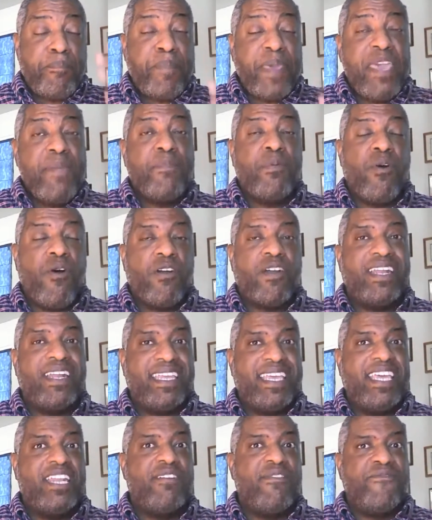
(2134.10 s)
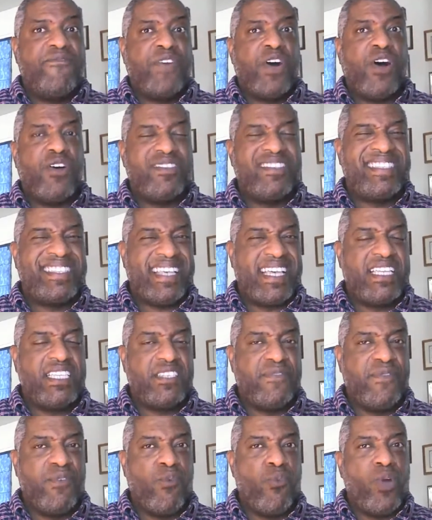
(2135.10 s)
people are going to get a false
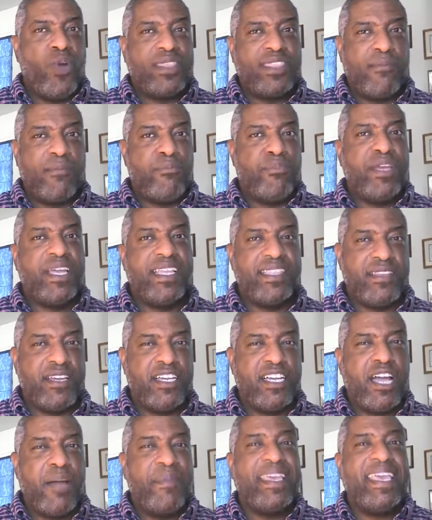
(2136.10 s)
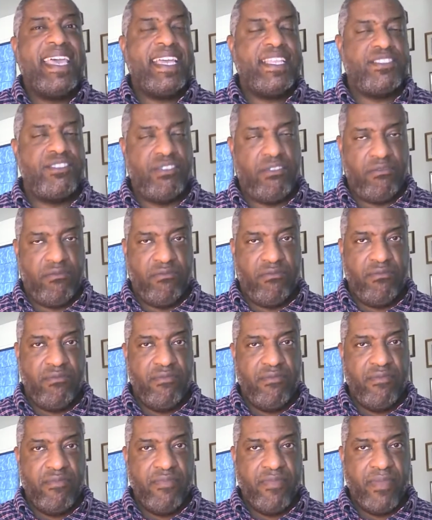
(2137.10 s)
sense for what they're coming into.
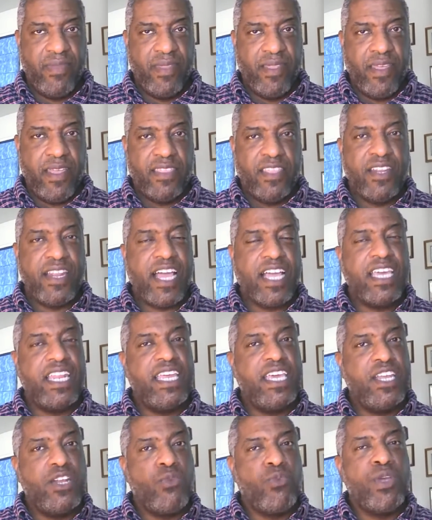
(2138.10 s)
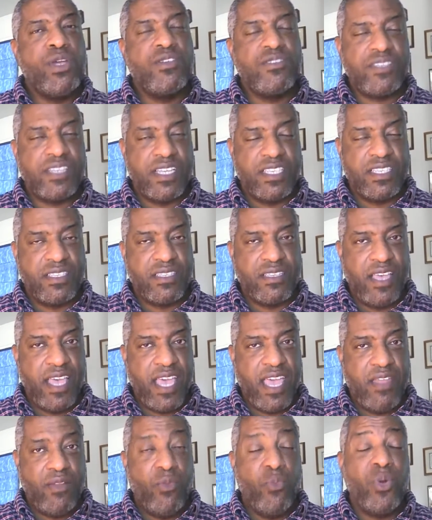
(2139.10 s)
They're not going to get a real sense.
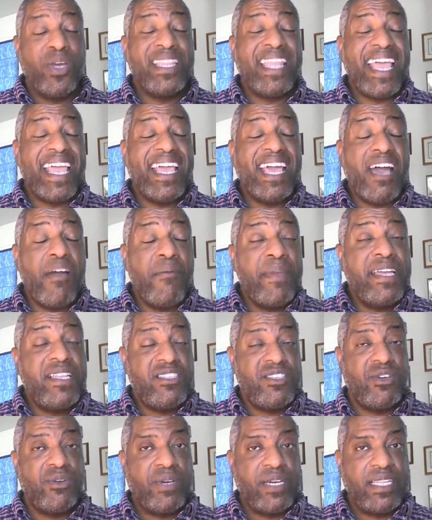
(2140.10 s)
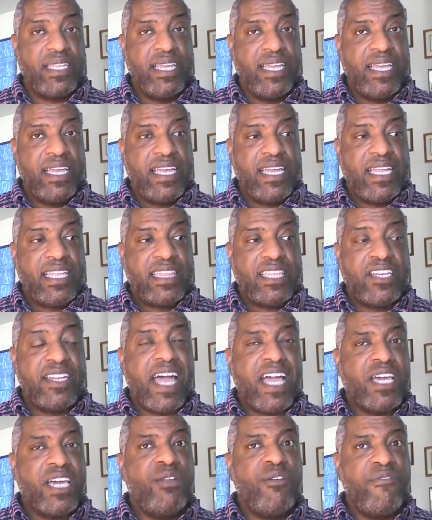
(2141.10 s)
And when they come into it, they're
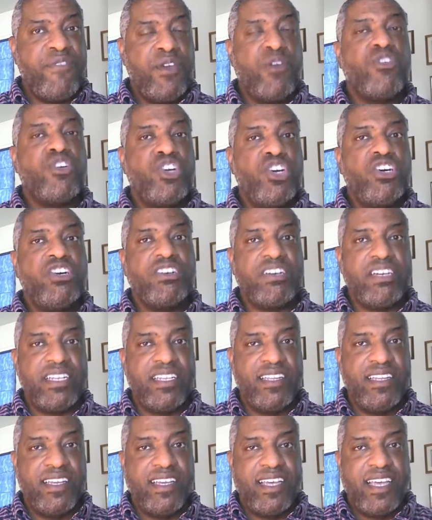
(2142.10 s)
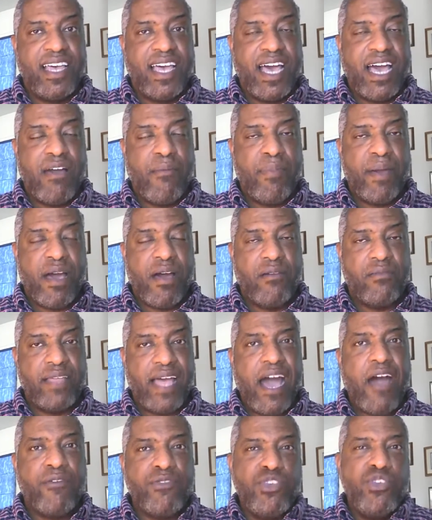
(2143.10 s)
not going to feel good about
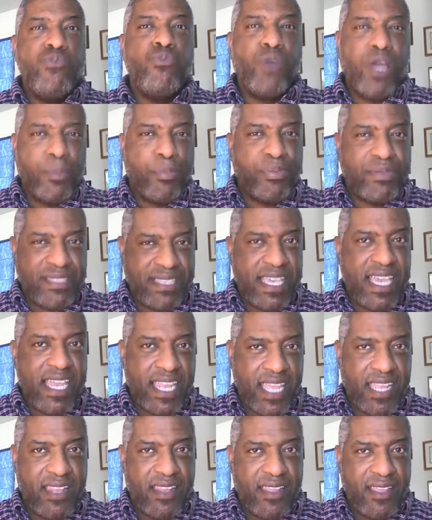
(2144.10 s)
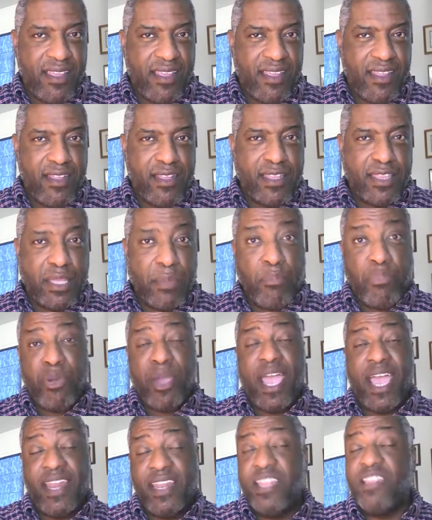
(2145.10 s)
how you represented the
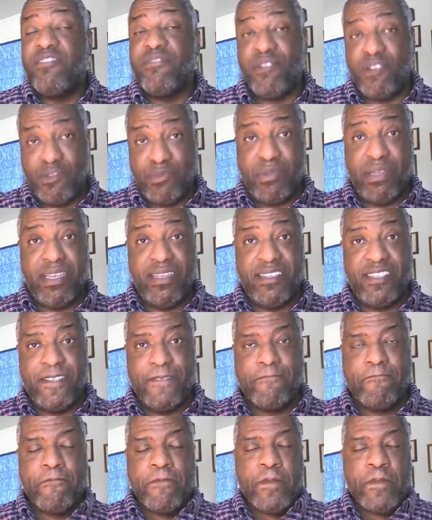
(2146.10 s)
brand in the first place.